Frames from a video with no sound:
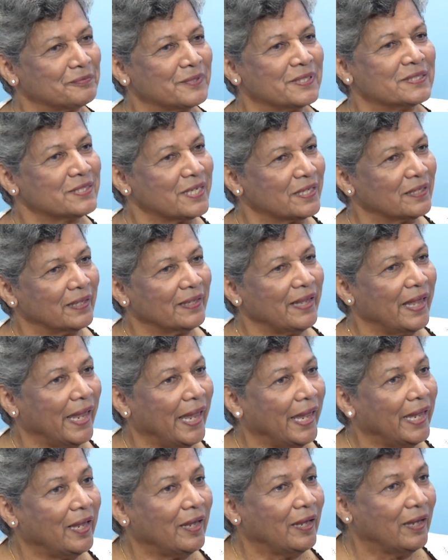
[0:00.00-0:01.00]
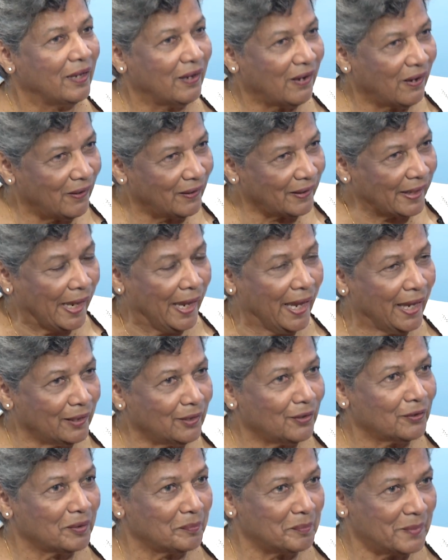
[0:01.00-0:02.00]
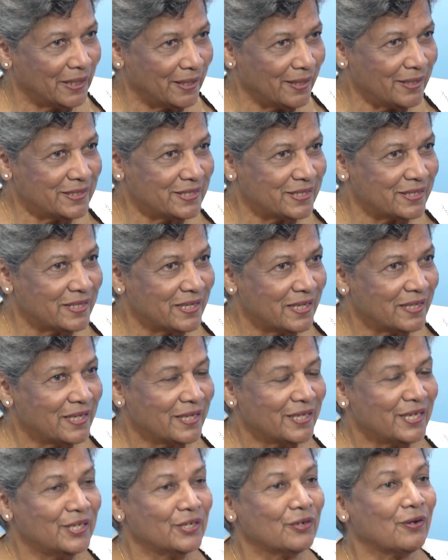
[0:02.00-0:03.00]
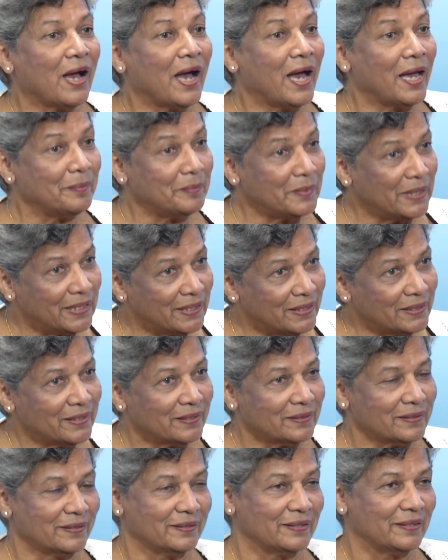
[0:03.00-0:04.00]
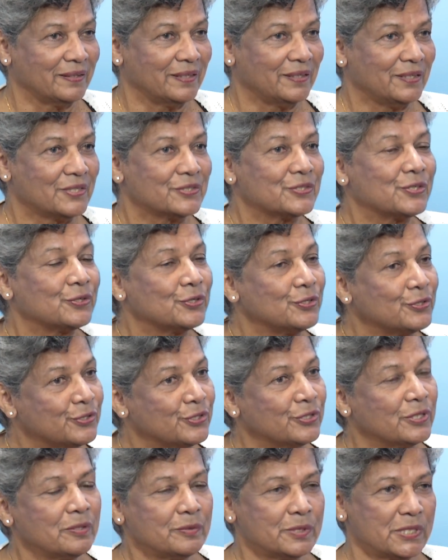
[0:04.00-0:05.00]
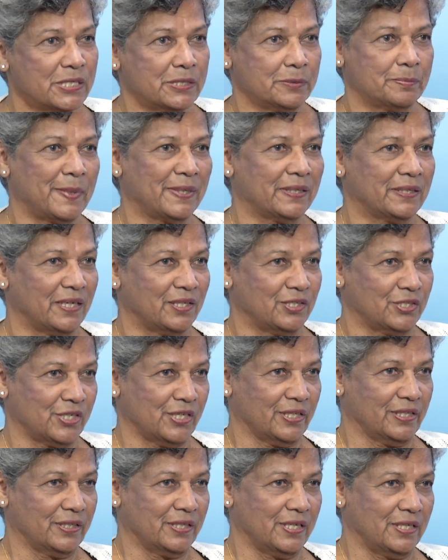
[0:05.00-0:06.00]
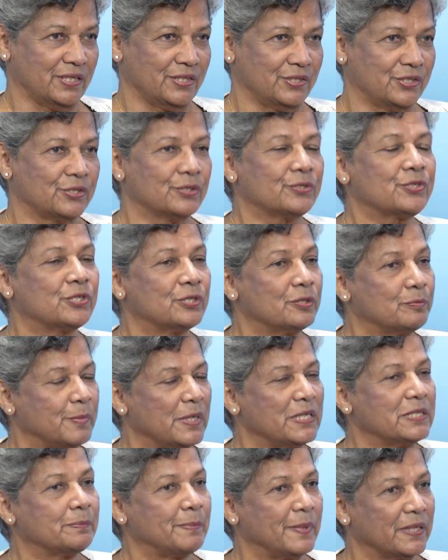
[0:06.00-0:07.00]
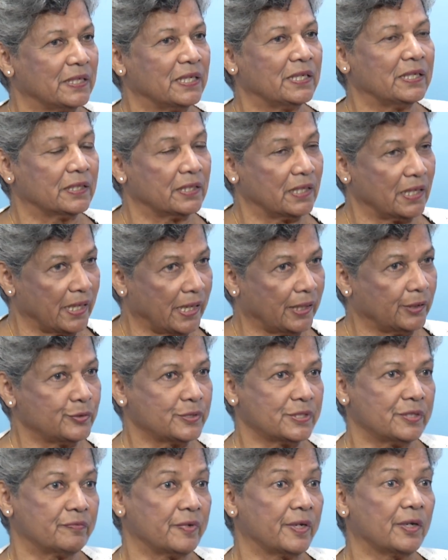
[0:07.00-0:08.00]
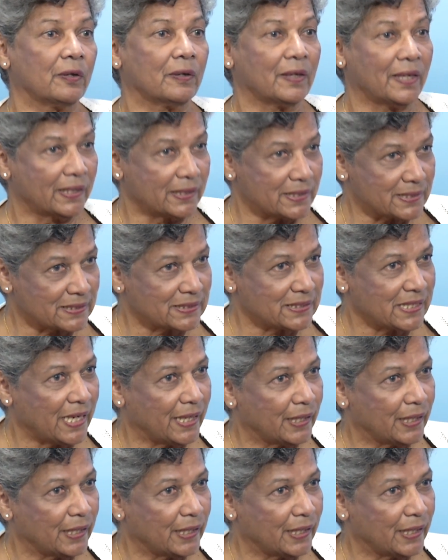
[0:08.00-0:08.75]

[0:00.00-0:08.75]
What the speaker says: and tell, hey, hang on a minute, you know, I'm here. So you shouldn't be speaking Chinese. You should be speaking in a language we all understand.